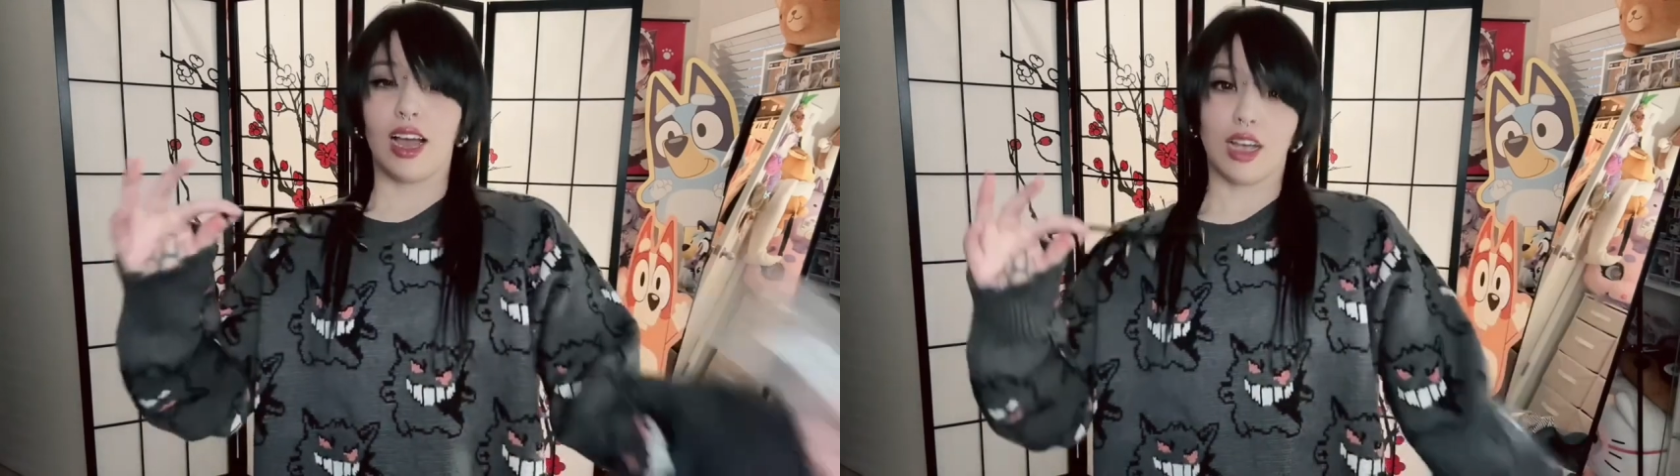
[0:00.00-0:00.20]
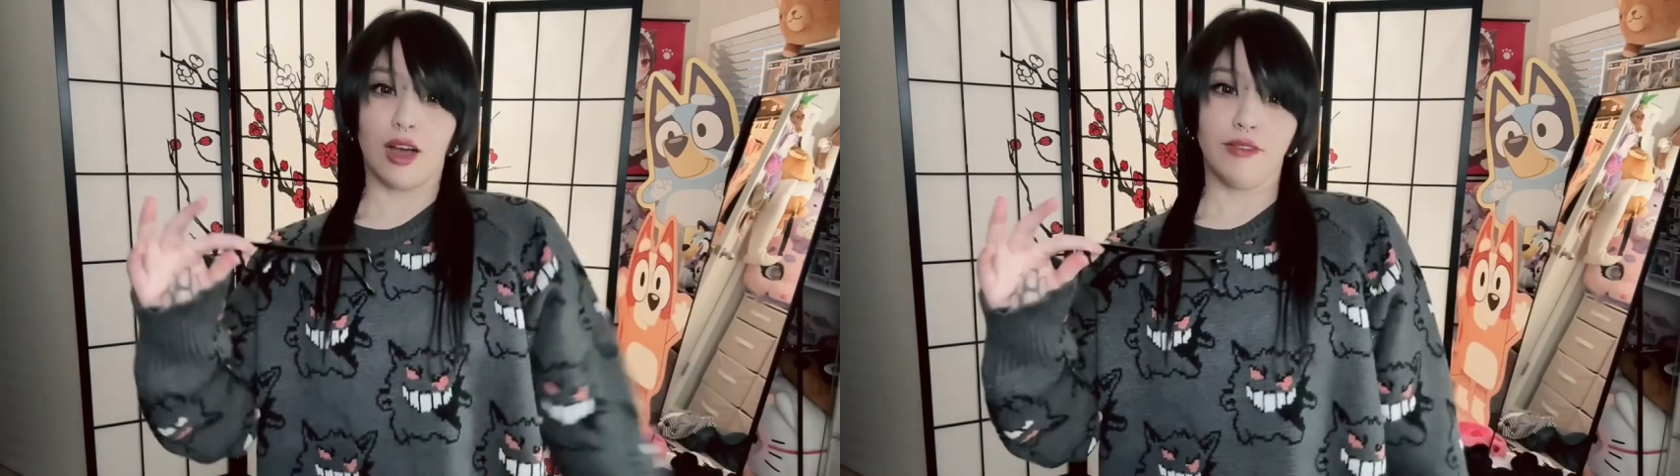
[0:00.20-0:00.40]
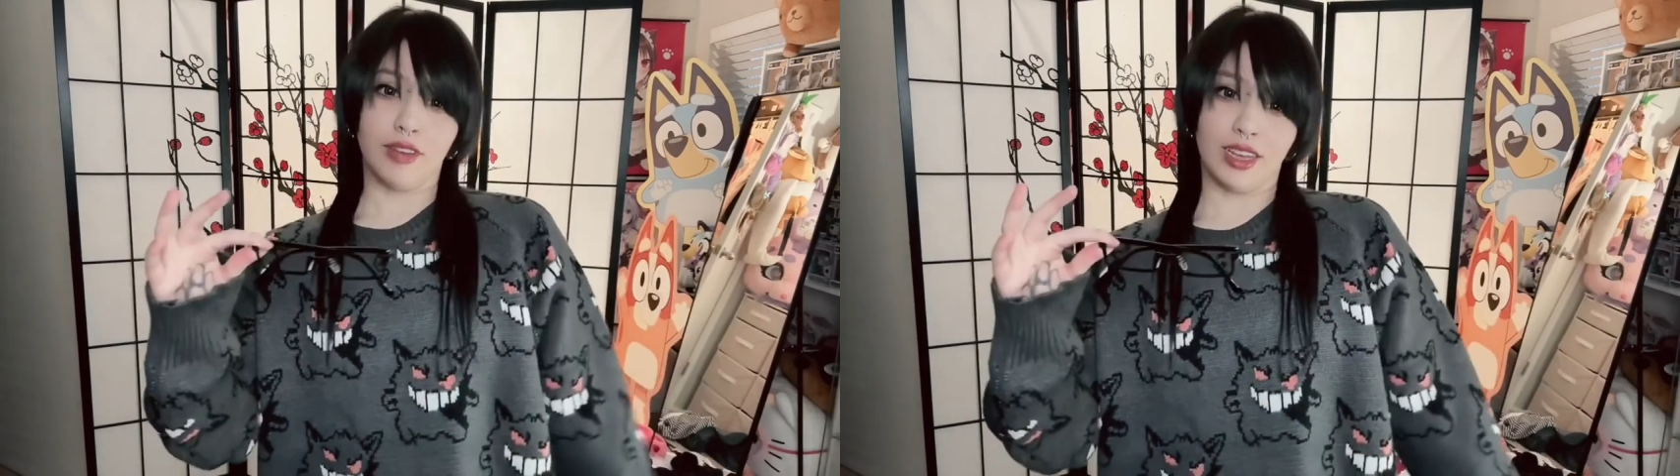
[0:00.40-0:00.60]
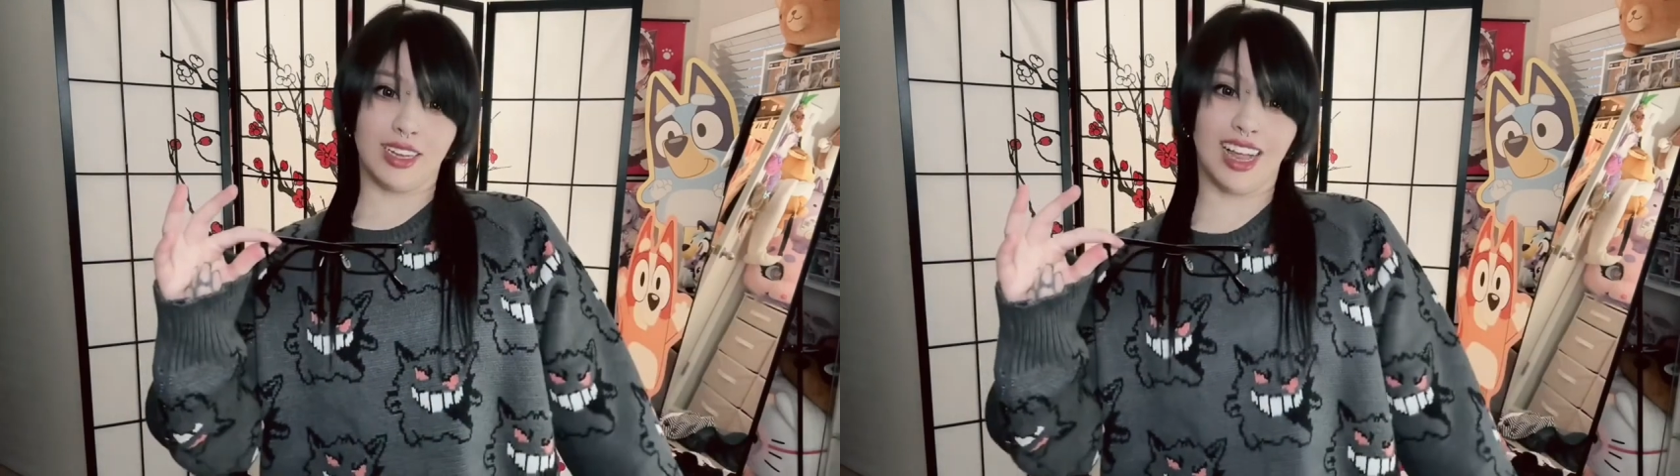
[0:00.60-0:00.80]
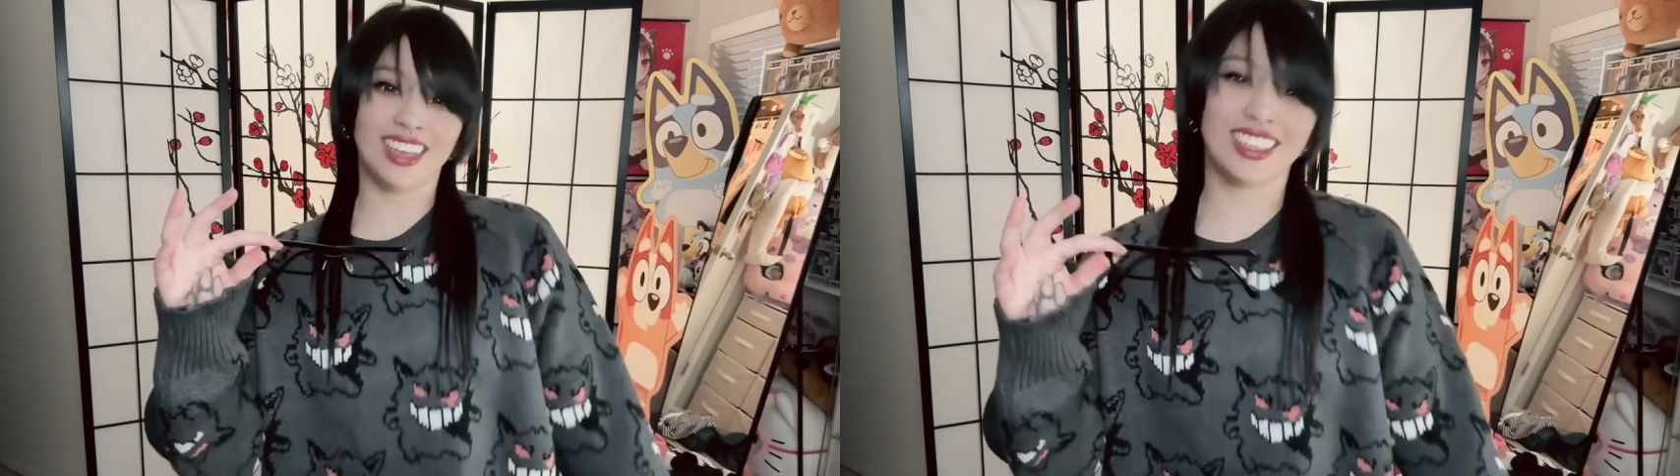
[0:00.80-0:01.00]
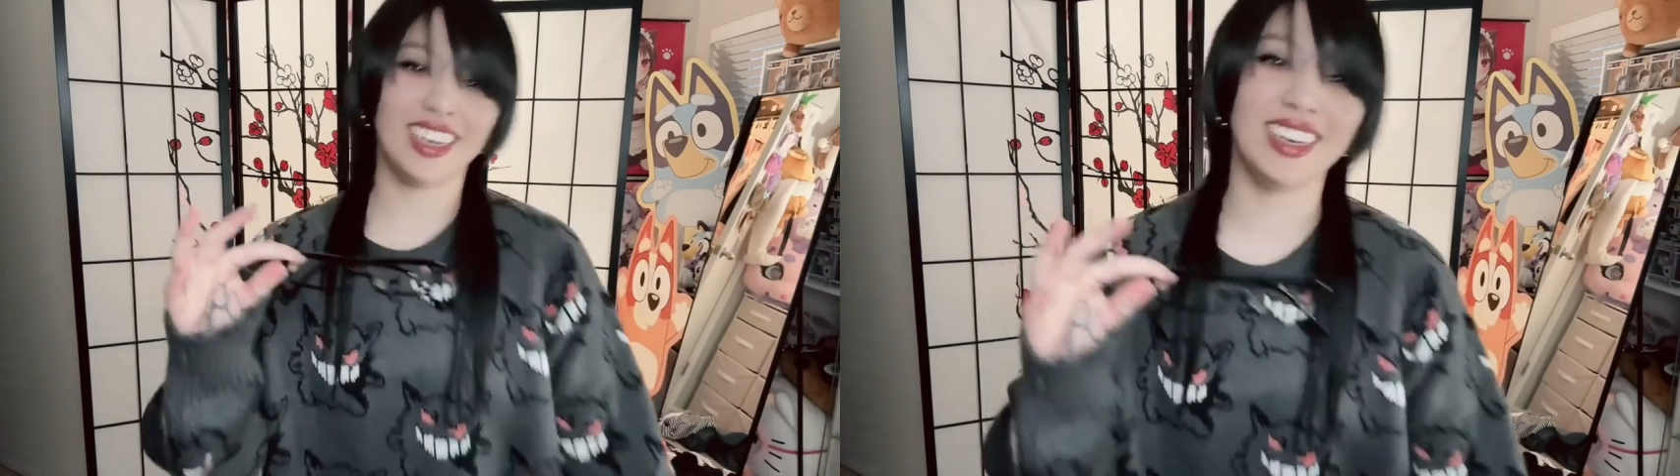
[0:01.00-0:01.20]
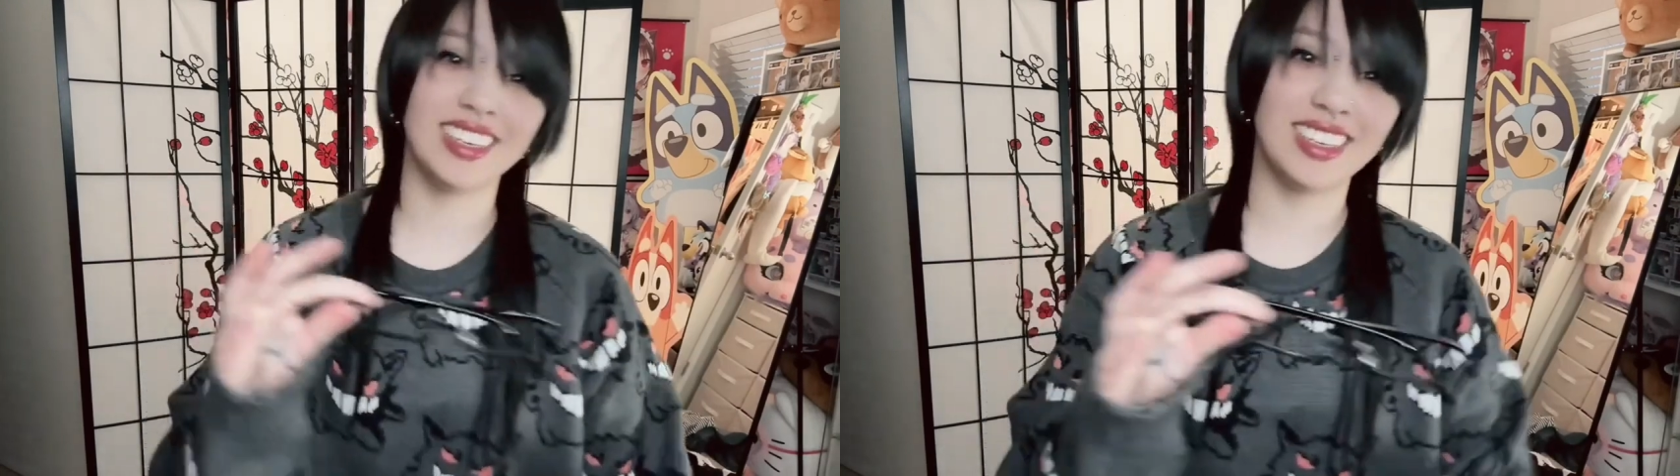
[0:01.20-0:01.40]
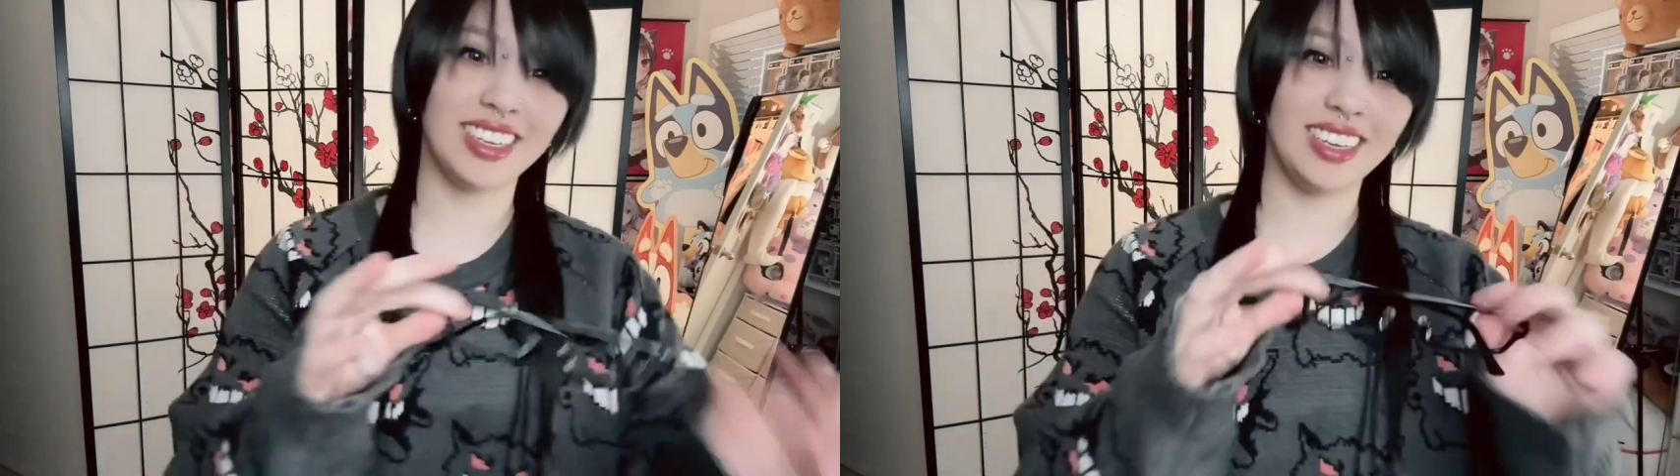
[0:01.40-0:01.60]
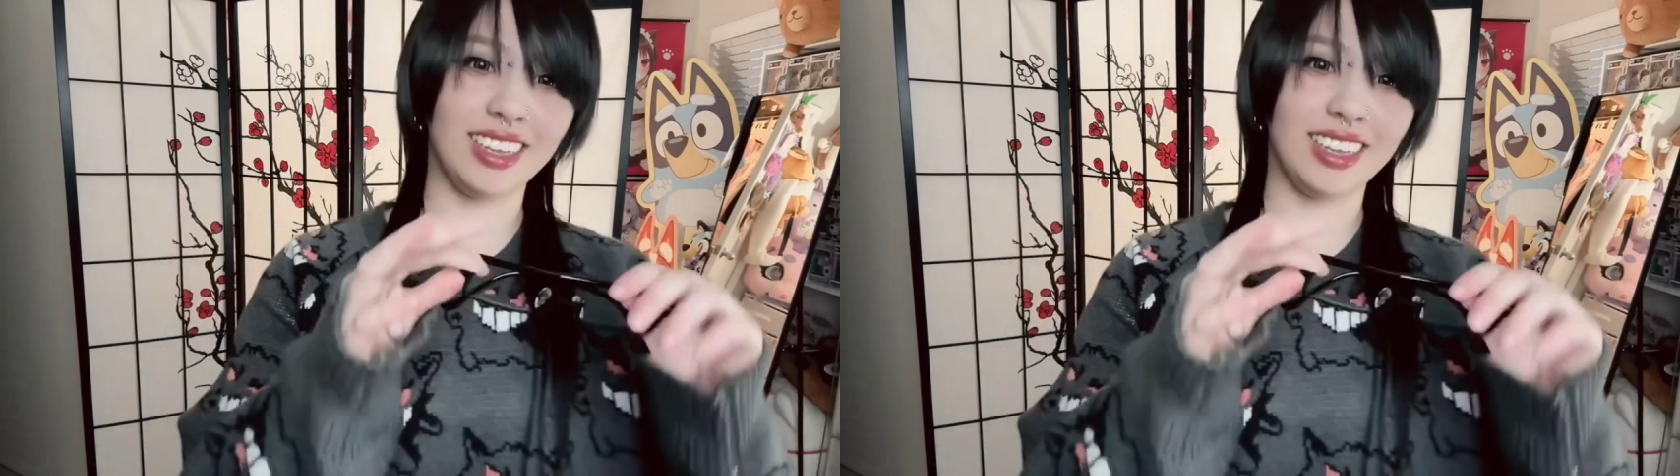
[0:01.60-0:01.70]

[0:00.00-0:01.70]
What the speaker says: I got fake glasses.